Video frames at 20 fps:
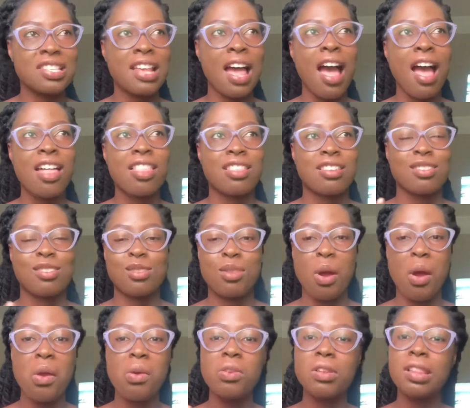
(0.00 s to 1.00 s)
the
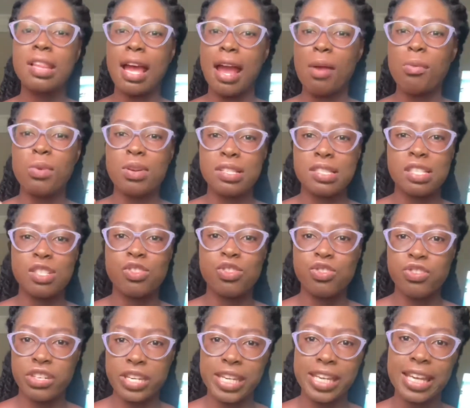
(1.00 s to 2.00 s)
storyline was
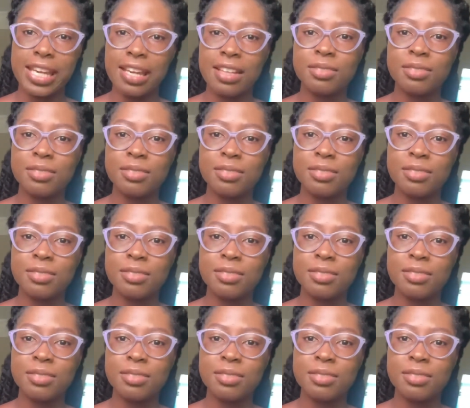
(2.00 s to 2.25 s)
intriguing